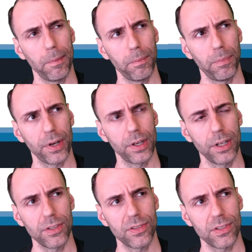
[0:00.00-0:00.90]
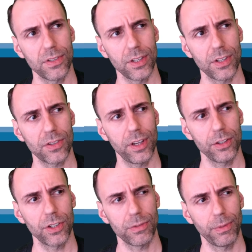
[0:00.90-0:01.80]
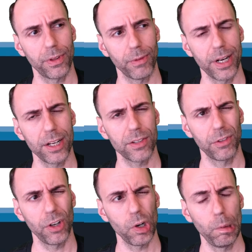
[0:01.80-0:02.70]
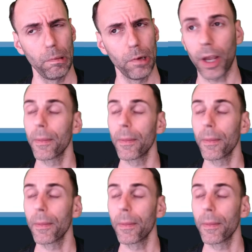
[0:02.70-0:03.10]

but it is existing just with a radius of zero. Okay,